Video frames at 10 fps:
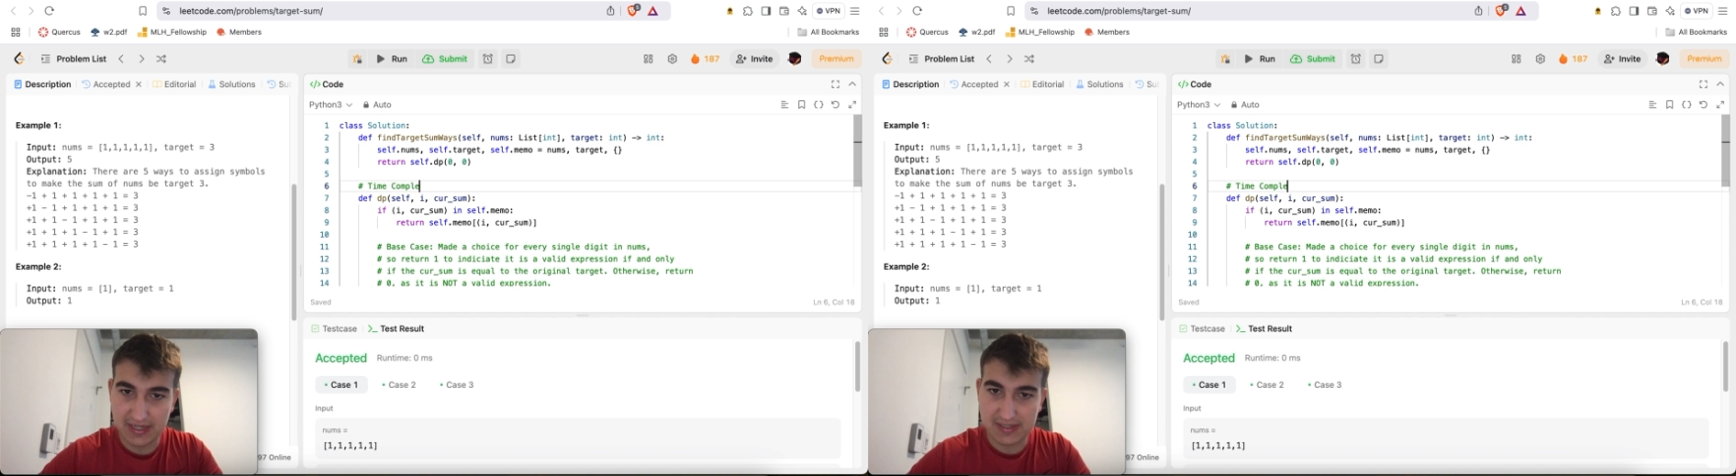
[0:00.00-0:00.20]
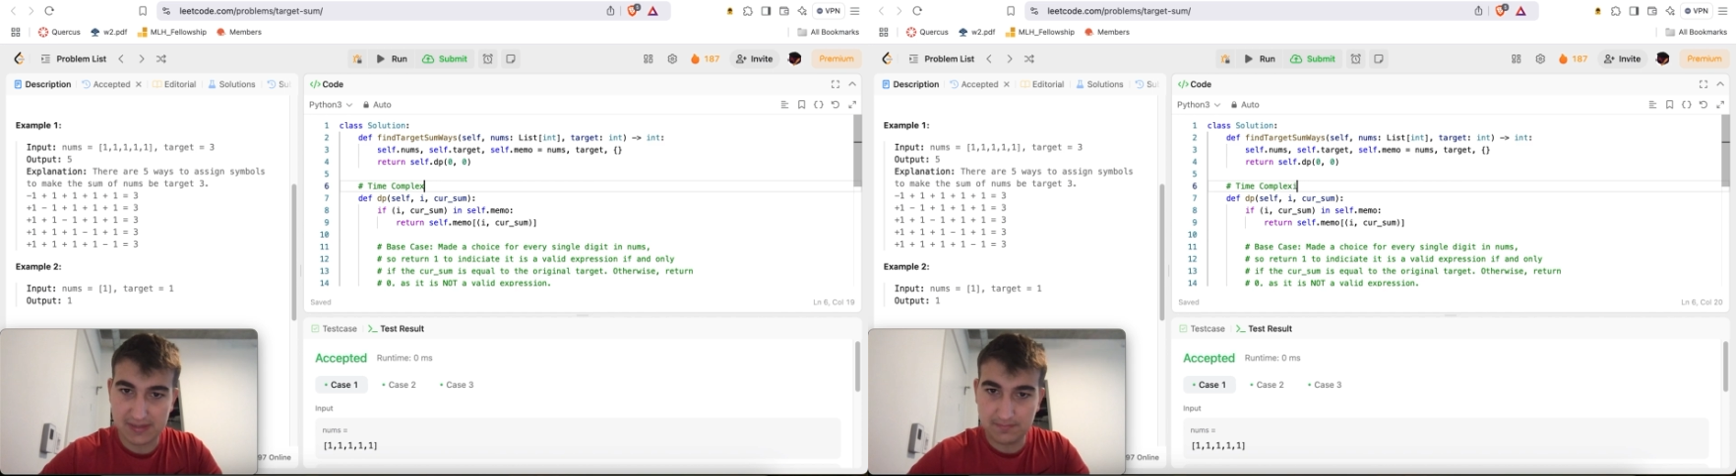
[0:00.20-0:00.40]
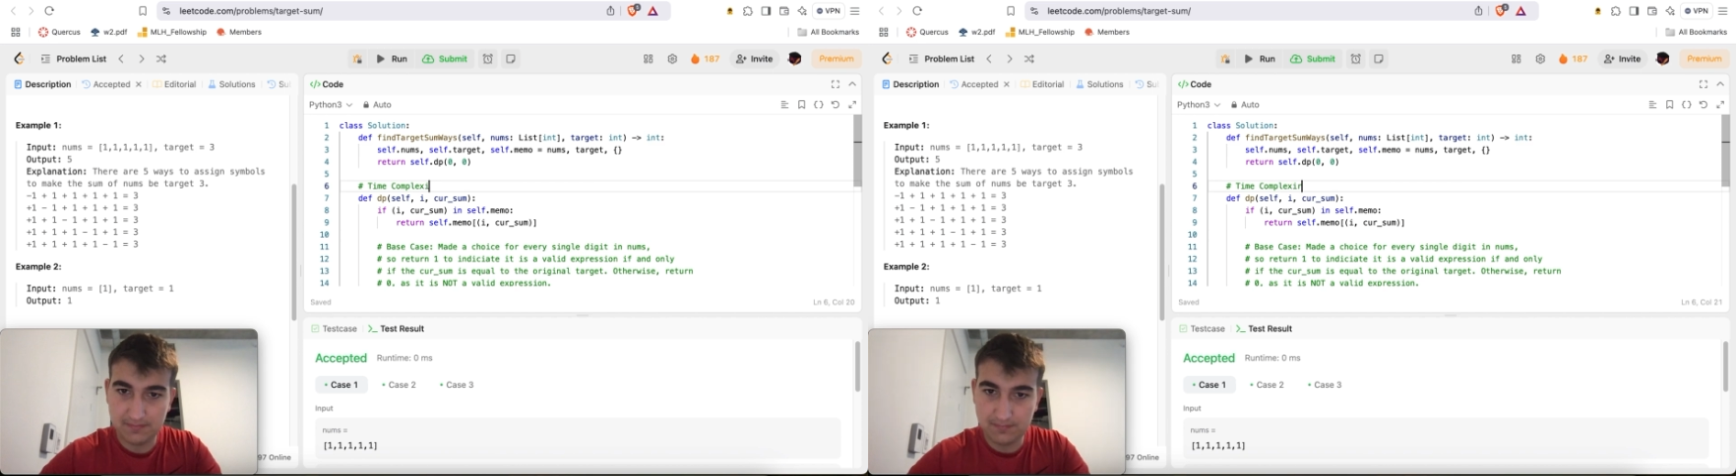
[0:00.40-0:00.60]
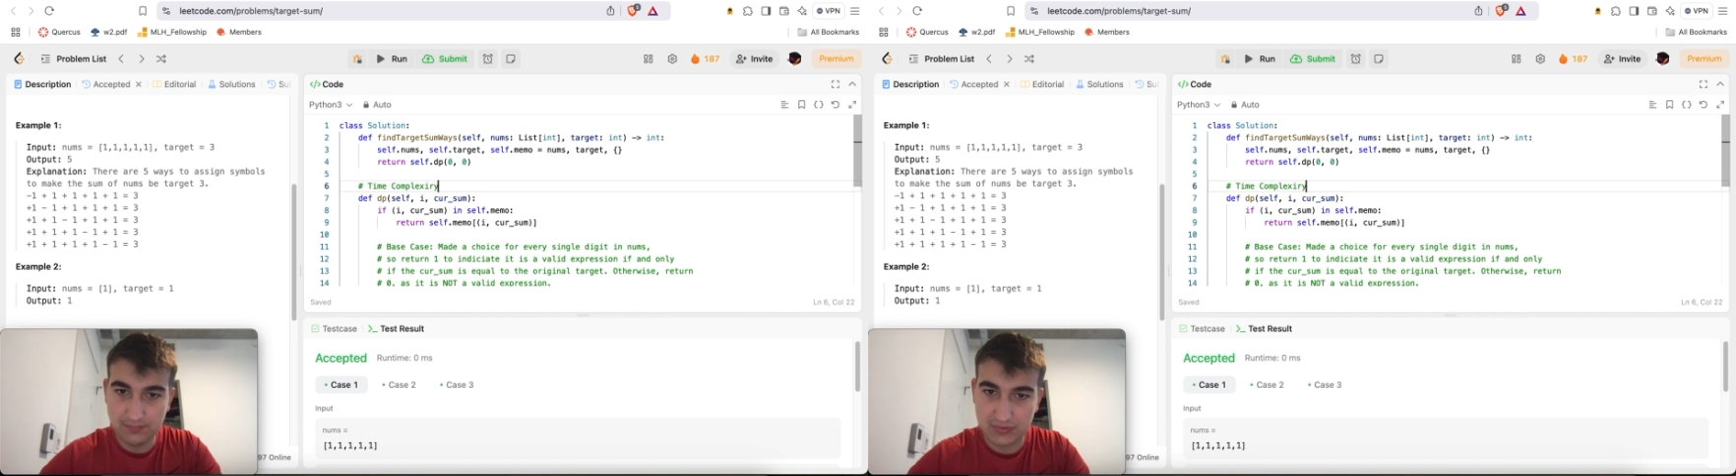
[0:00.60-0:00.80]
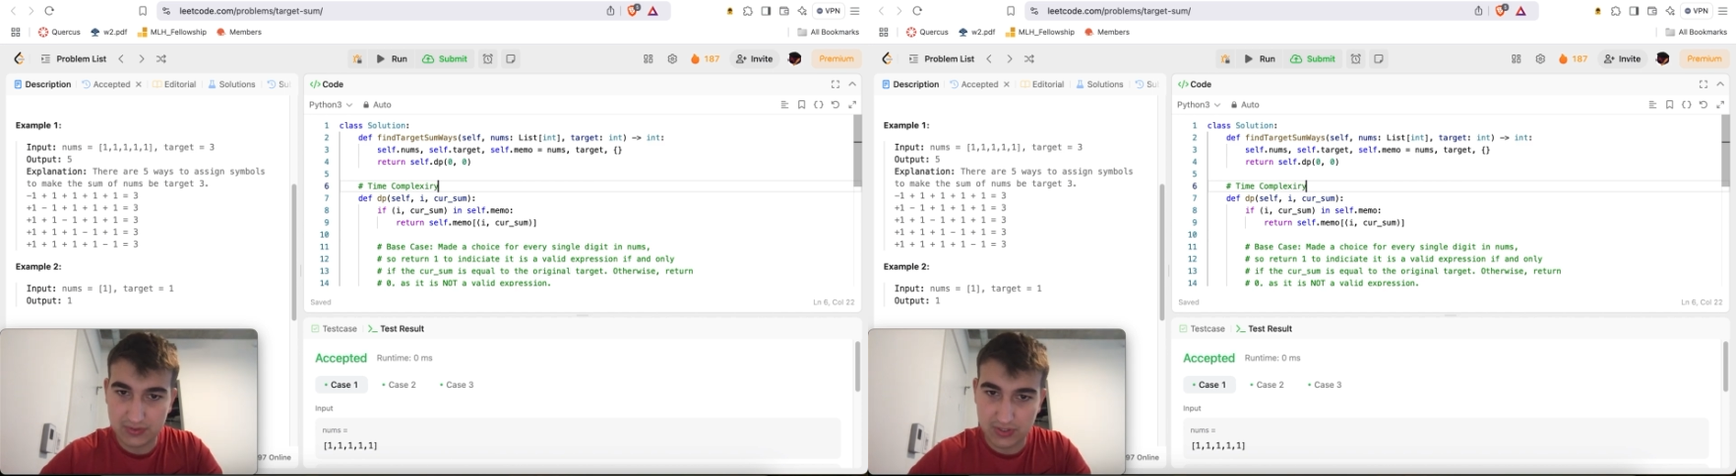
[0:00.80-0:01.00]
is.
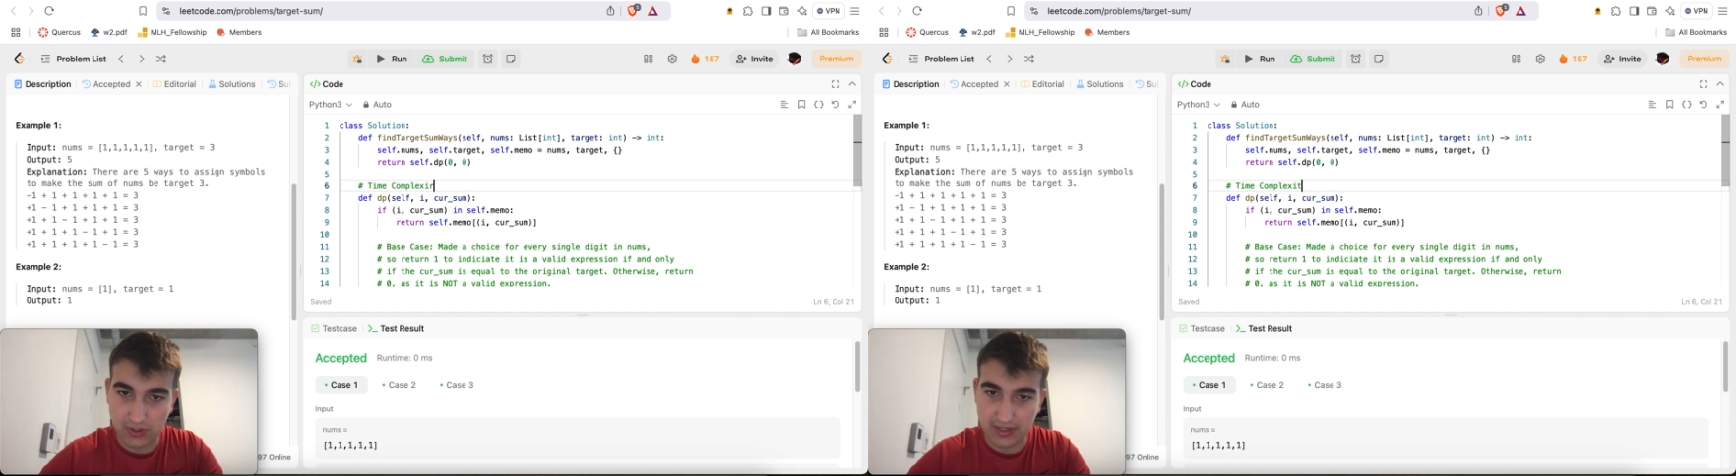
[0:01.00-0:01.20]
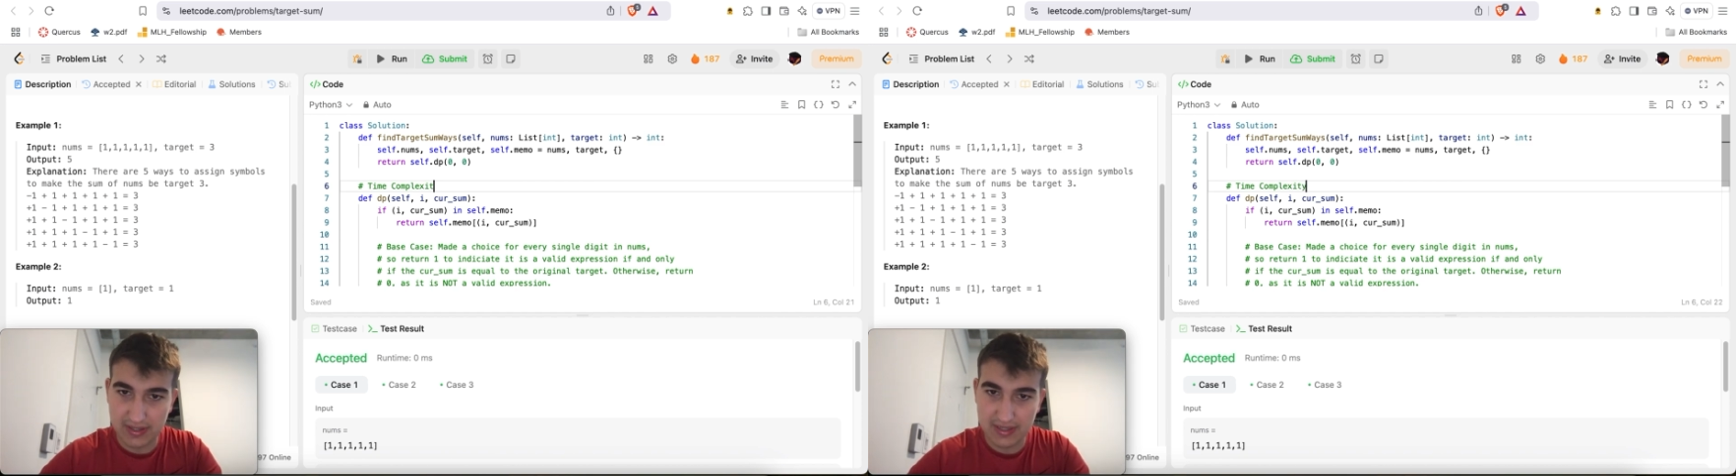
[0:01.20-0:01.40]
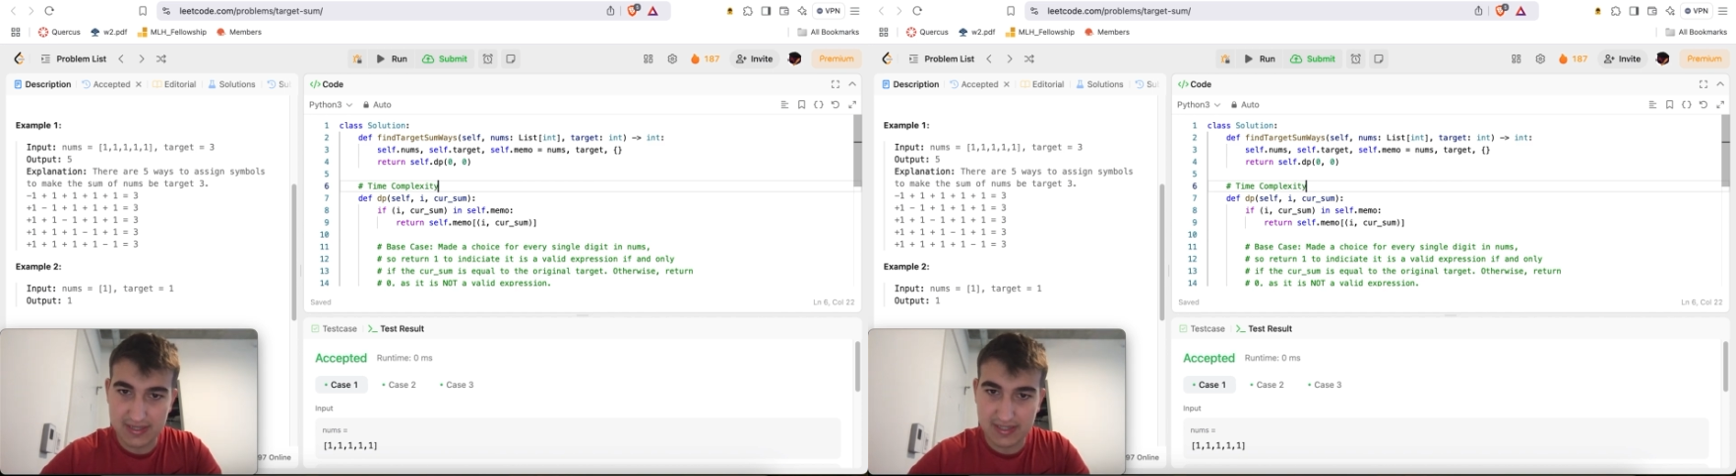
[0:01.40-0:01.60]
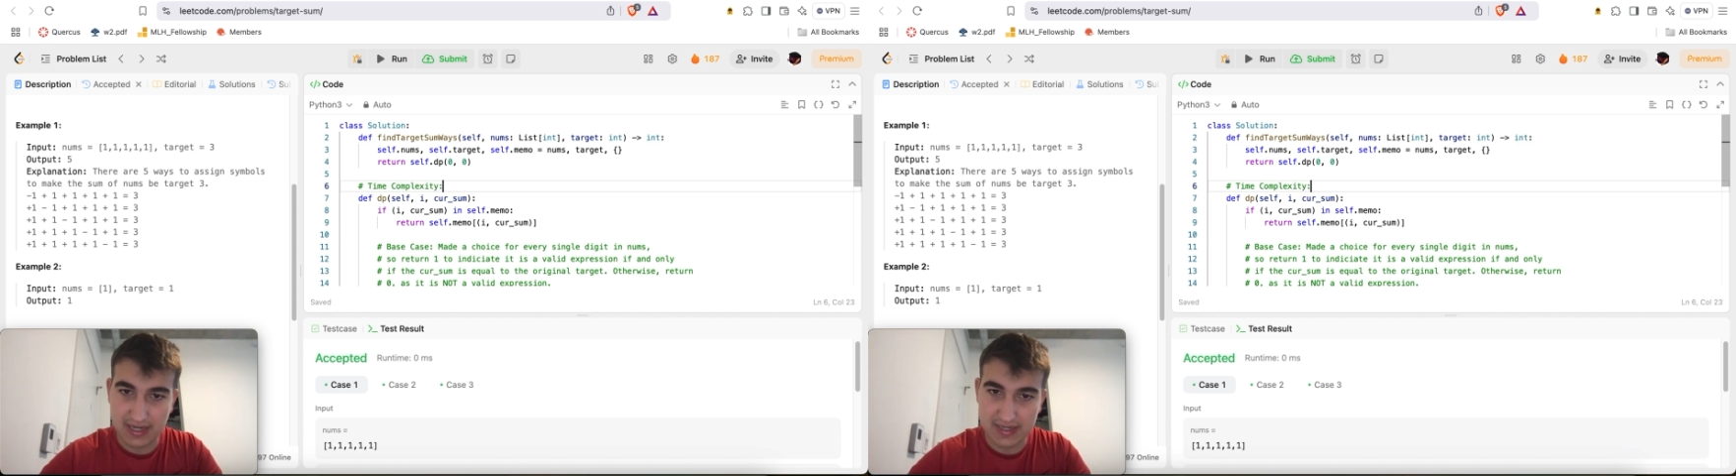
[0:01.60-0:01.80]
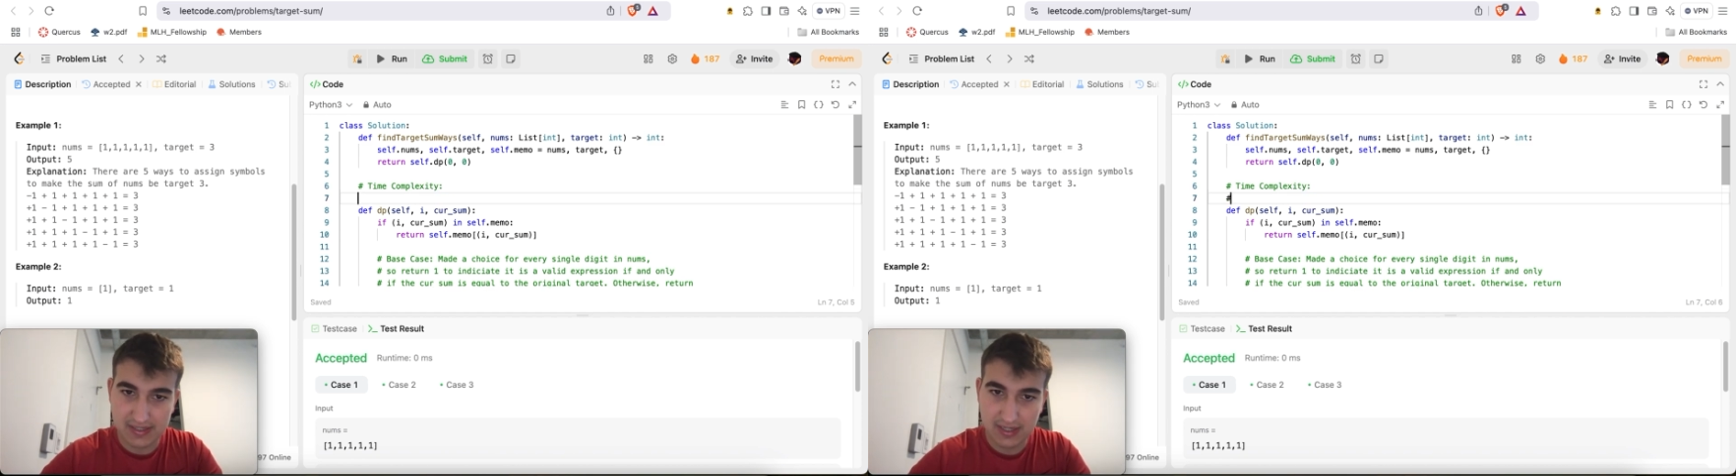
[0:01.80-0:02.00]
So in this
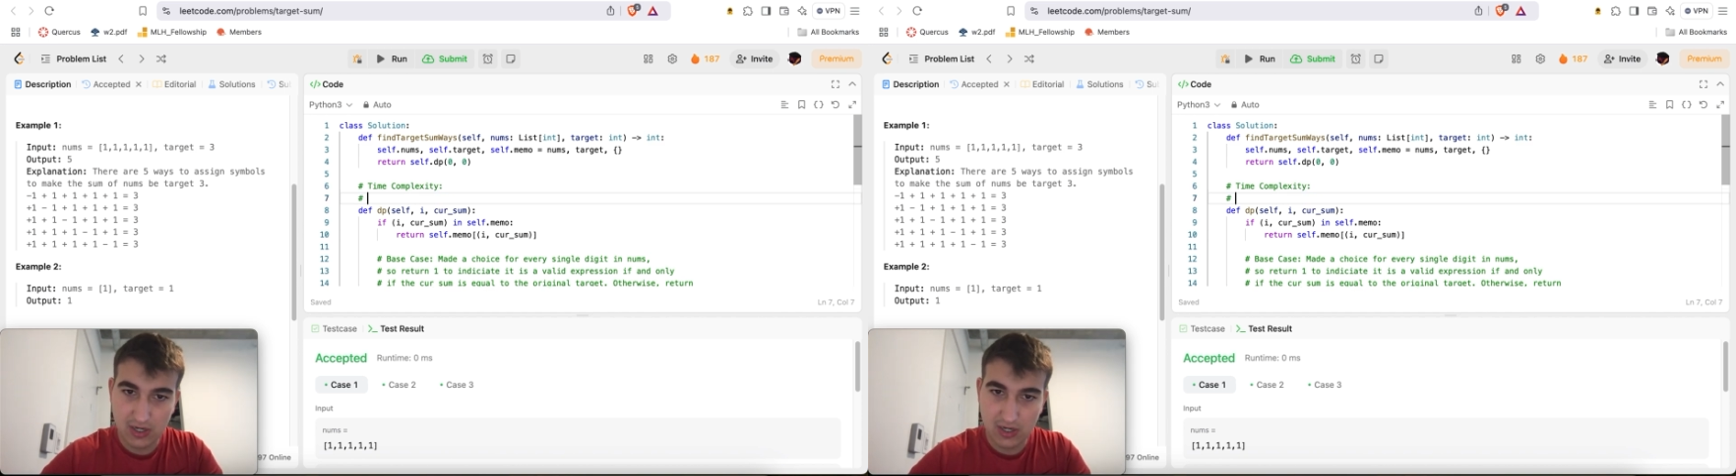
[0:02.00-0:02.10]
case,